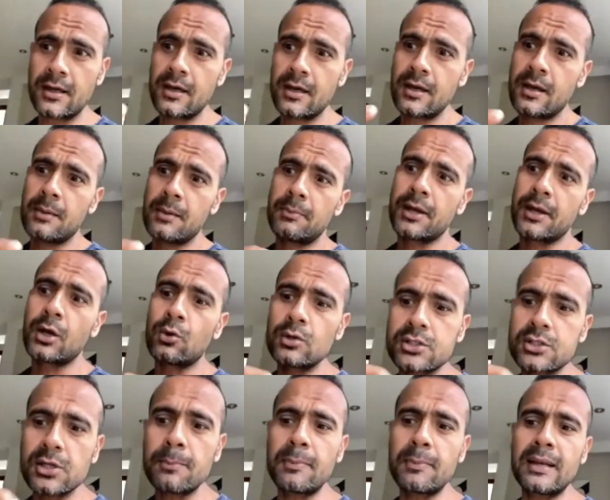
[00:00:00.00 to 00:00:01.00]
but I also
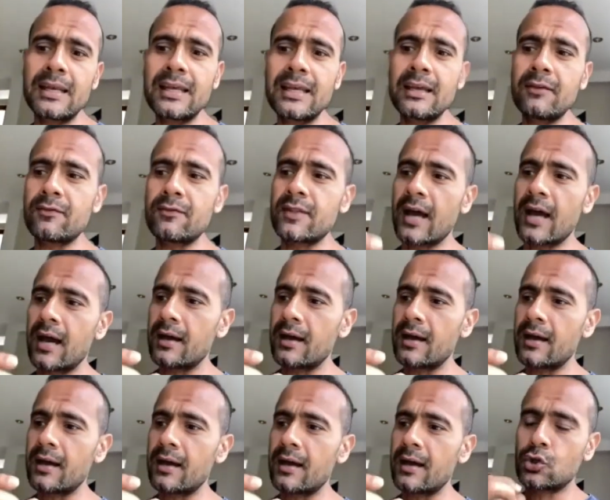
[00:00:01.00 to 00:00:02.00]
believe that you
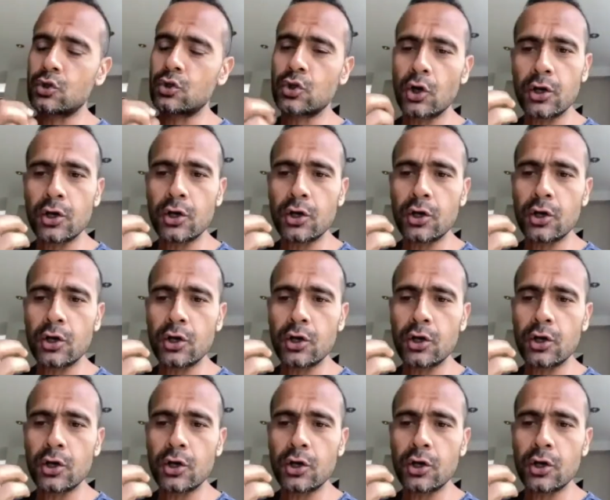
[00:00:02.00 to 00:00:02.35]
got to